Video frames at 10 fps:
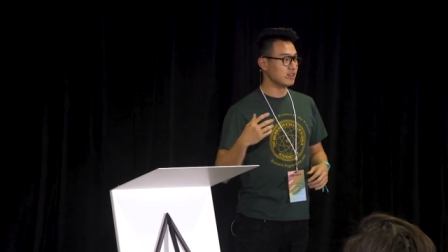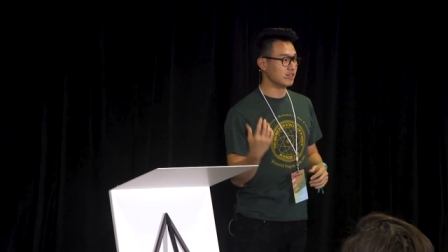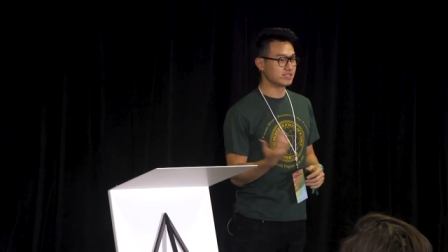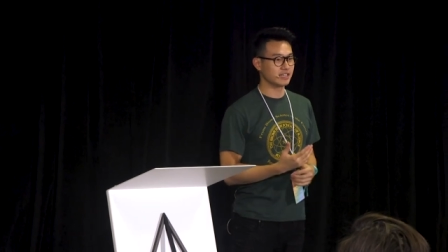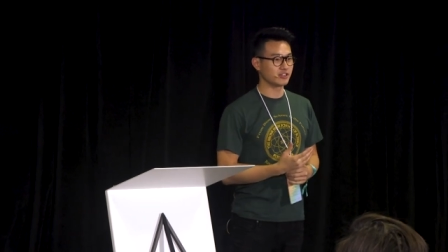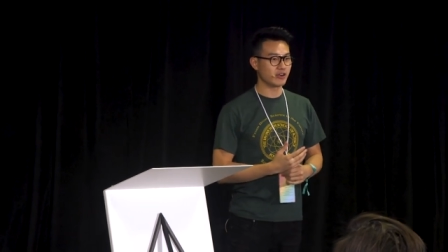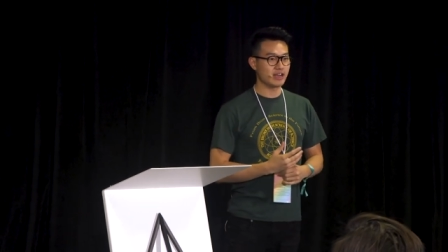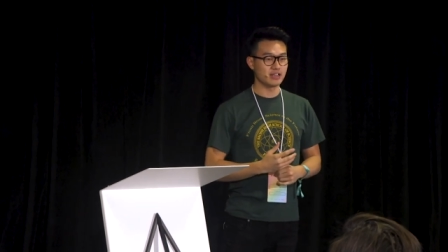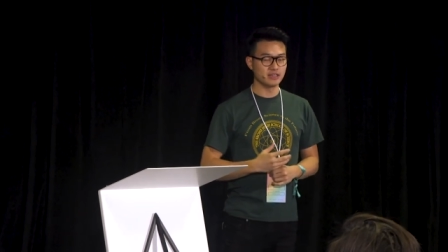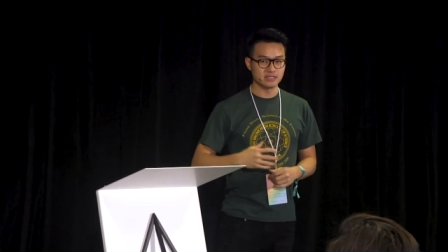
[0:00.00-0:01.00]
Let us get a
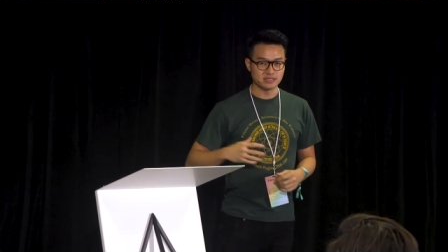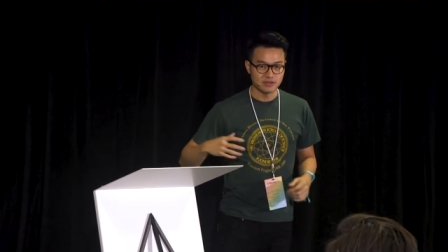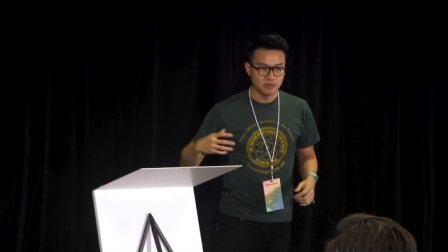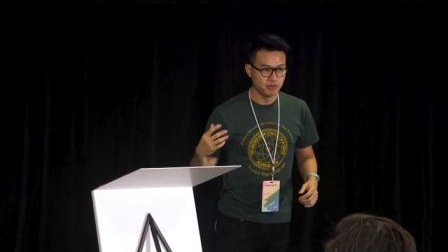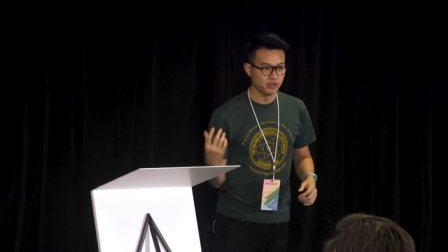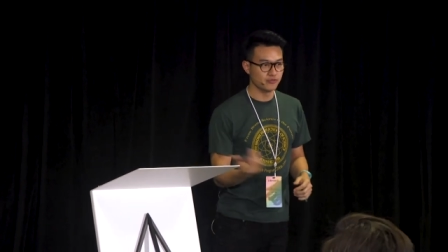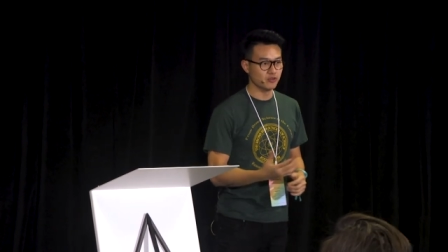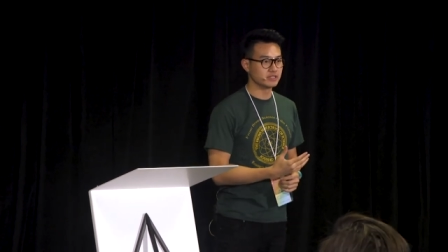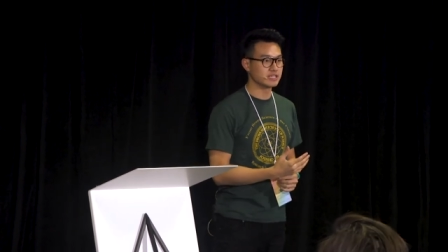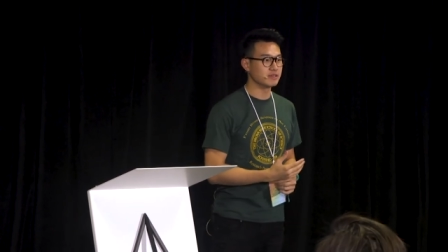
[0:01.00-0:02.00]
grant and let's build a
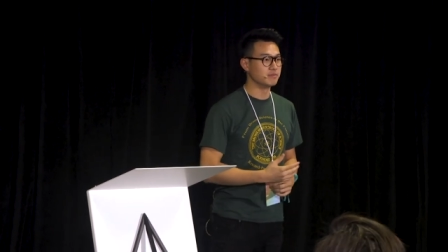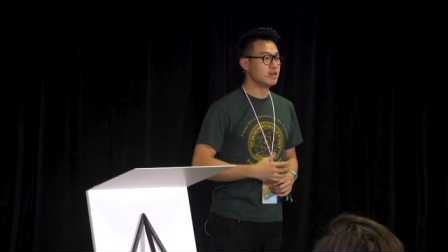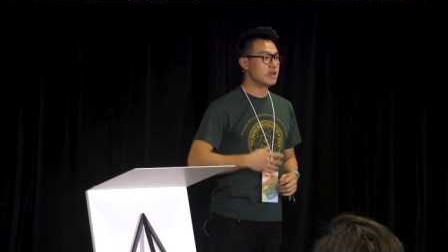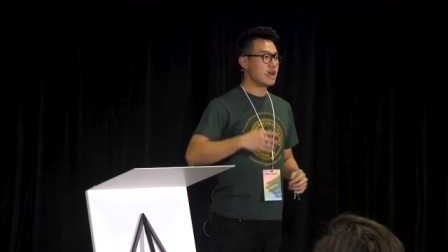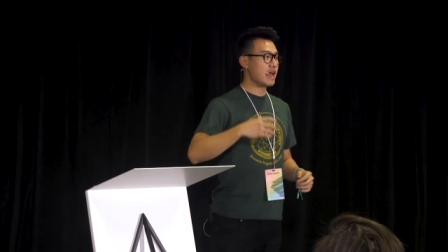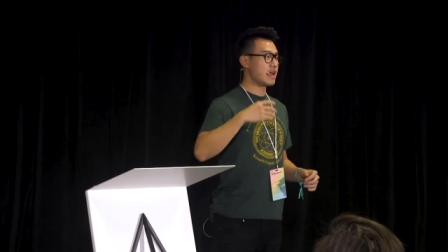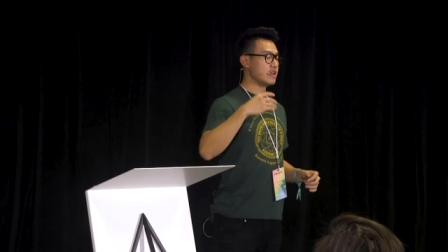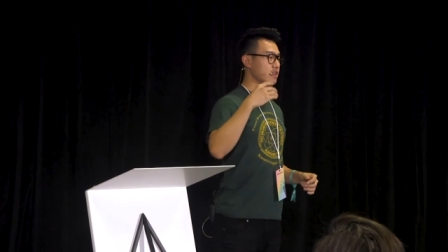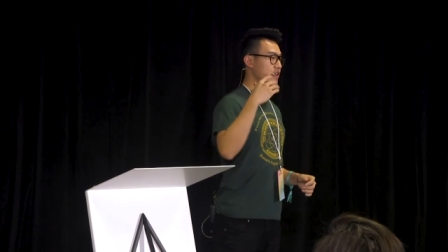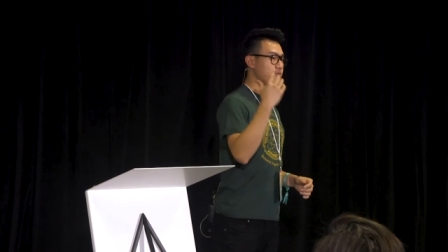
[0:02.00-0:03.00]
full team.
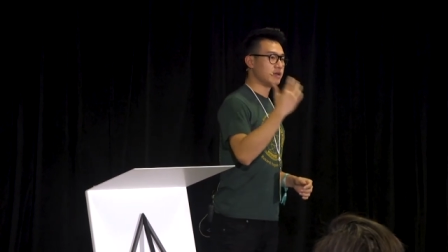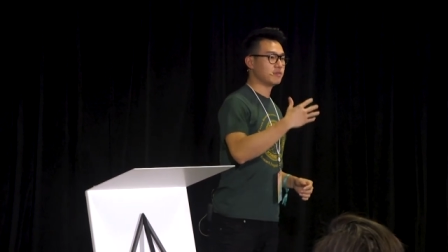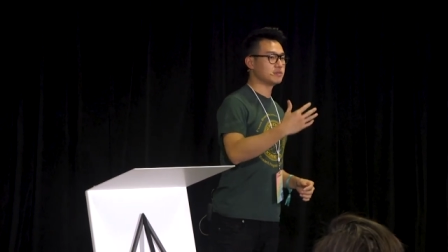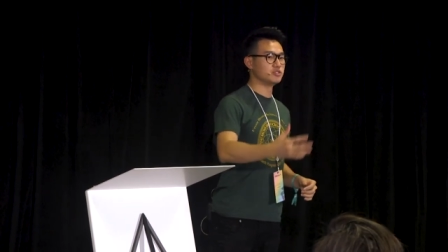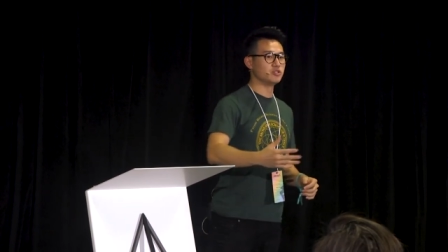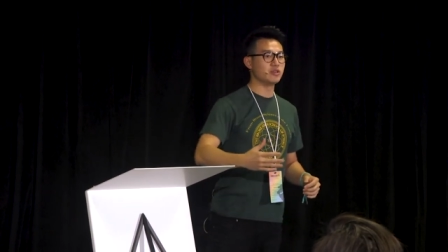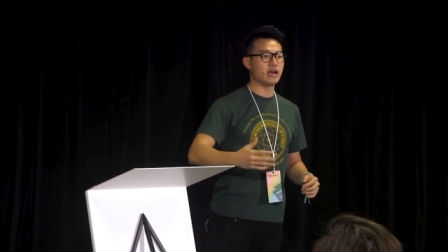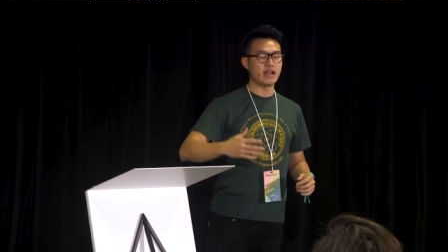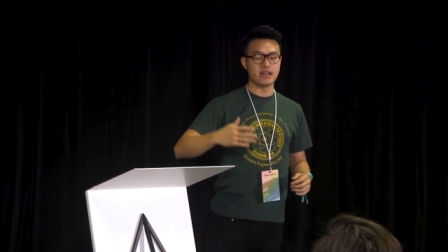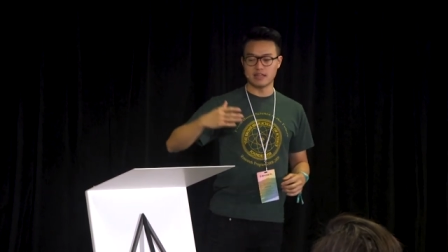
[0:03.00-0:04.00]
And they've been able to do
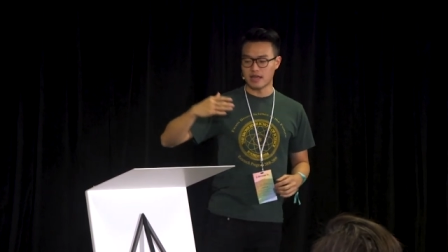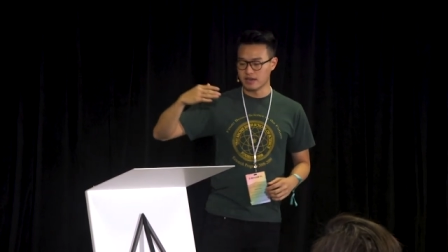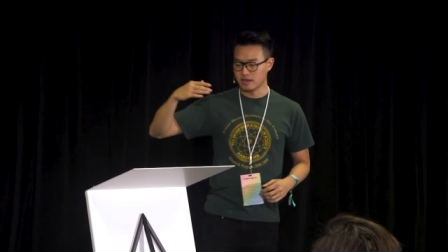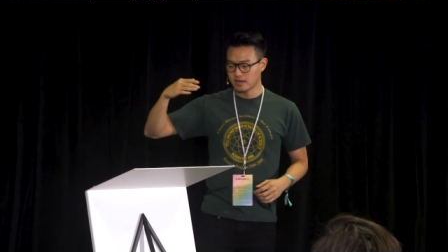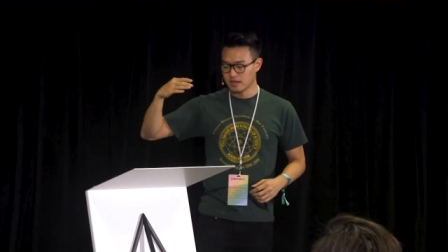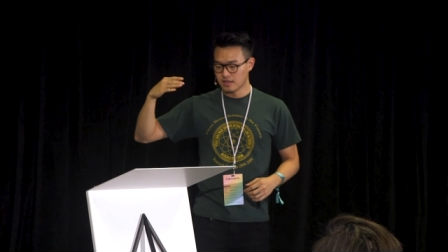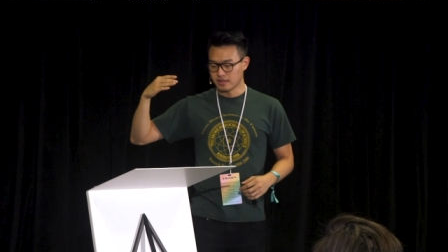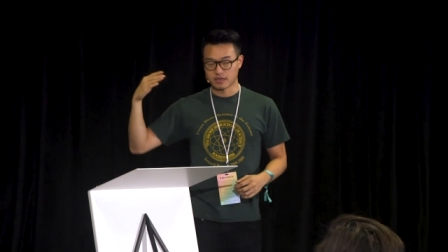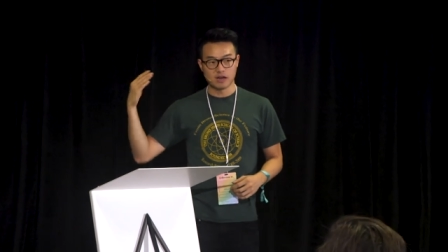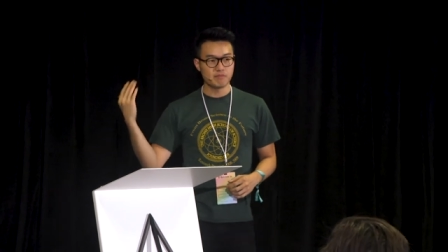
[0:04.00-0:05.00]
that. And then
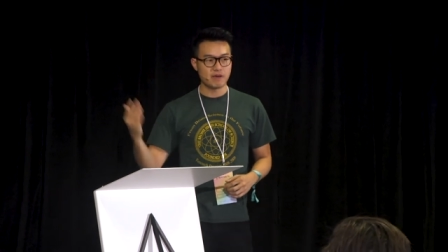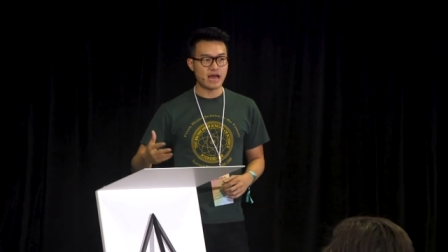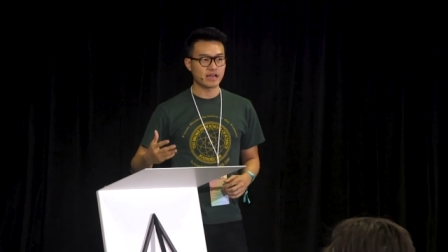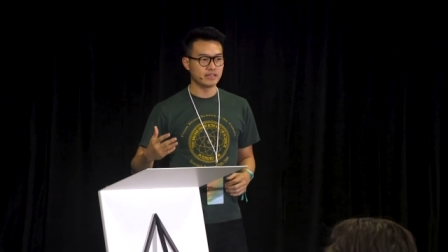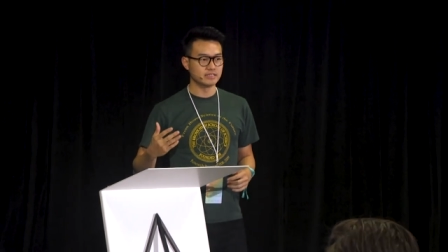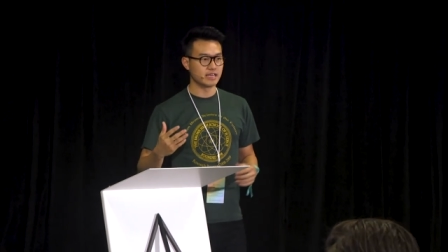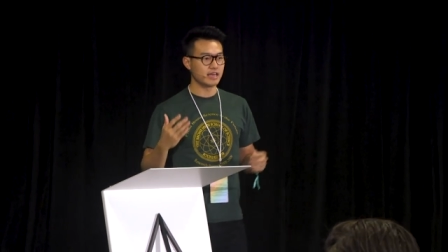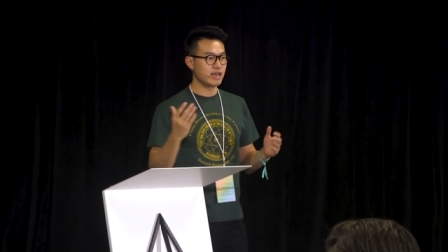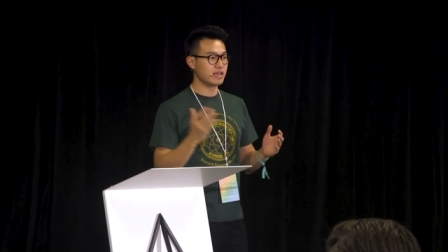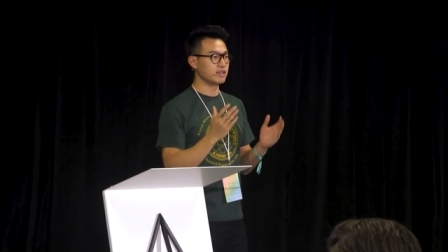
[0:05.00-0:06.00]
they come back and say,
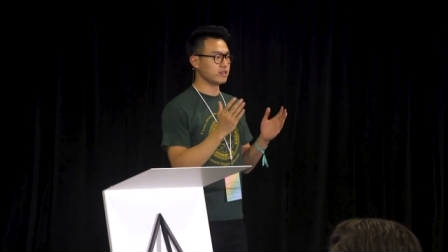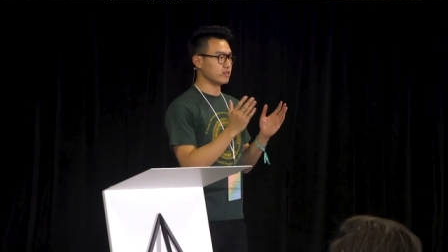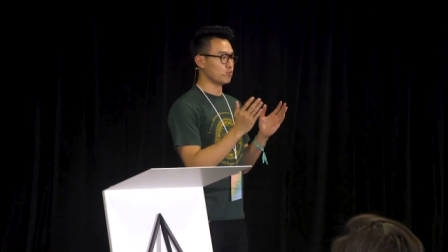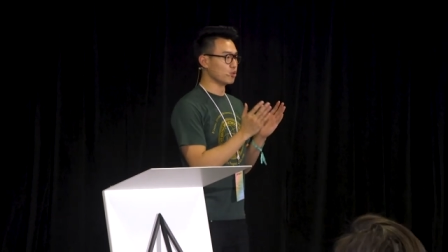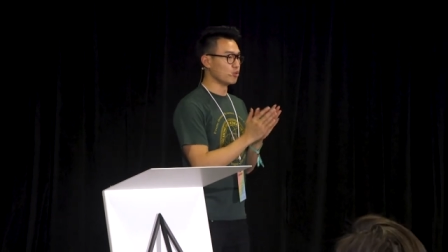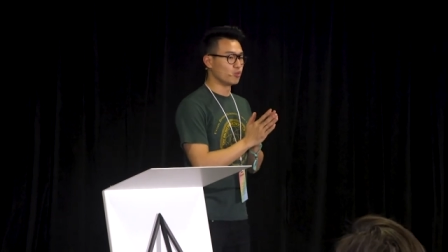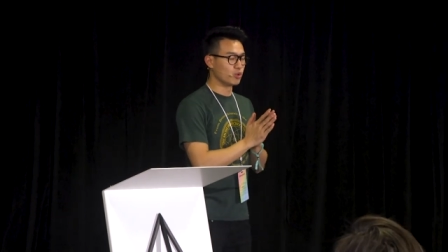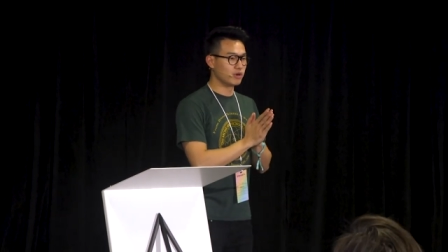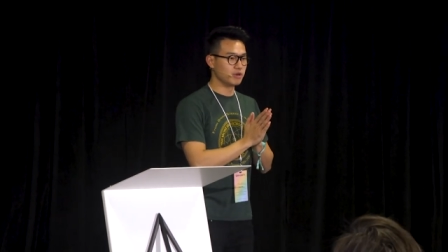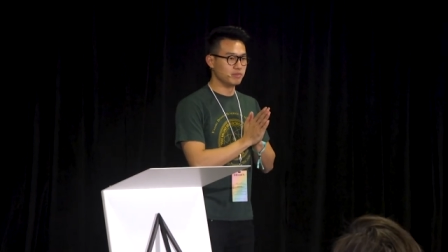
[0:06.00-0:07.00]
hey, we're,
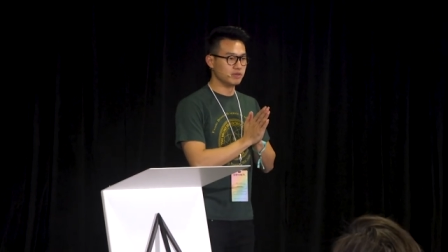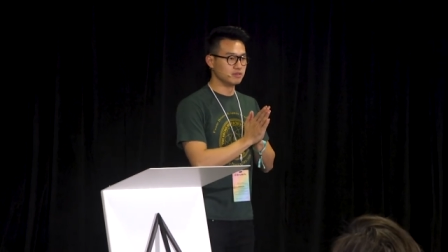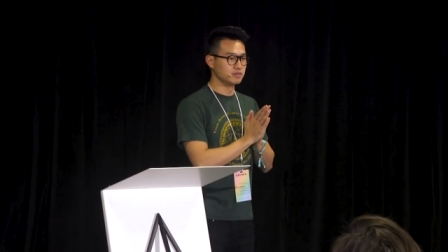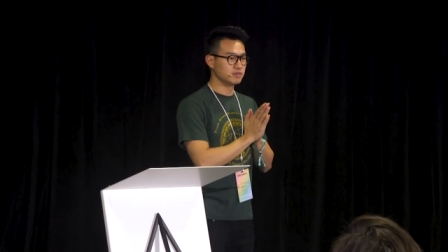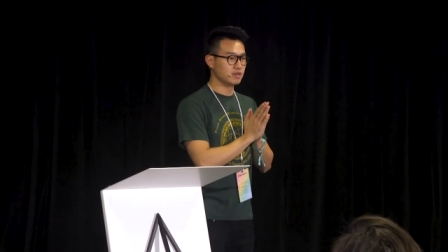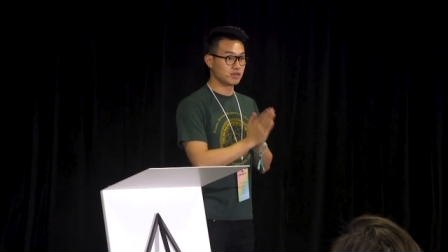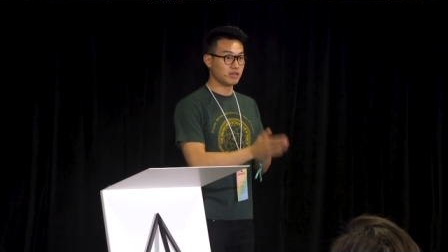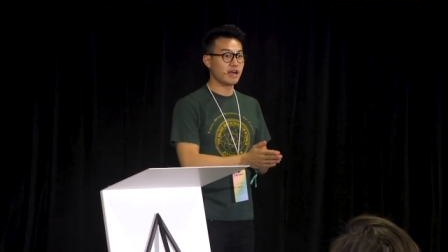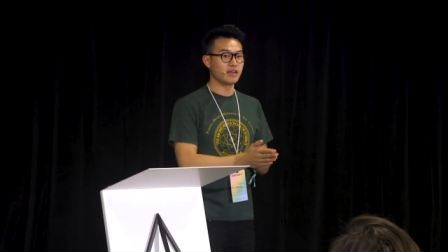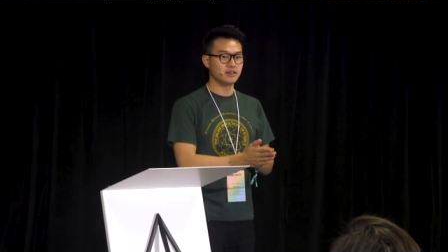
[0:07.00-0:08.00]
we want to build a
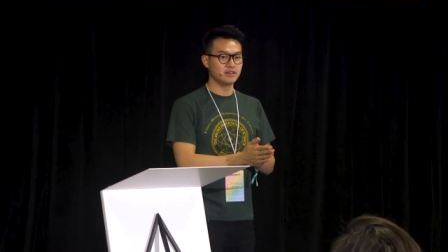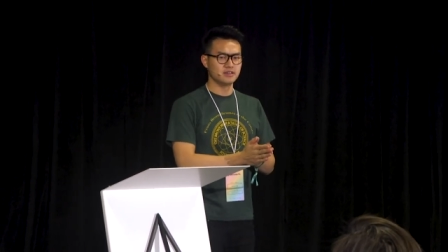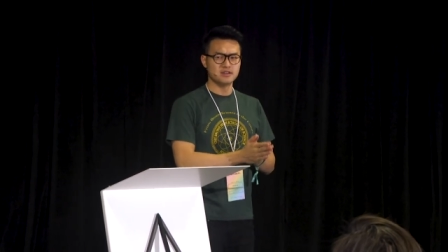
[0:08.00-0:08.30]
client.